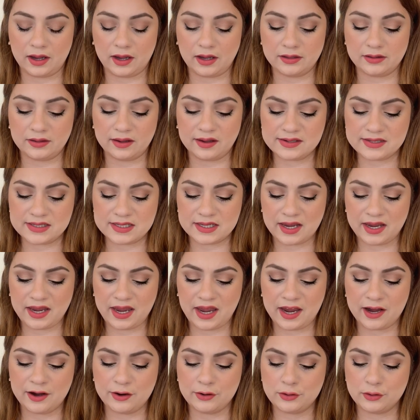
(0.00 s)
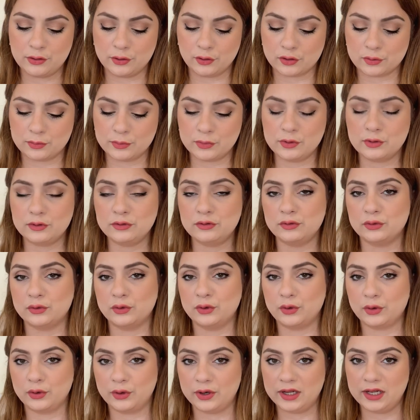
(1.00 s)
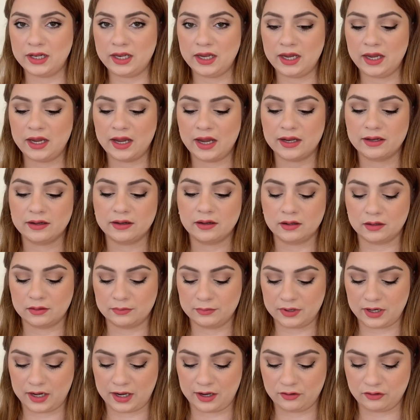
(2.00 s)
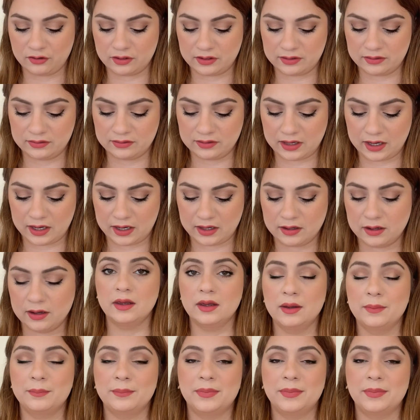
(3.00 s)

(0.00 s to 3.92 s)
it does say here normal to oily and combination skin.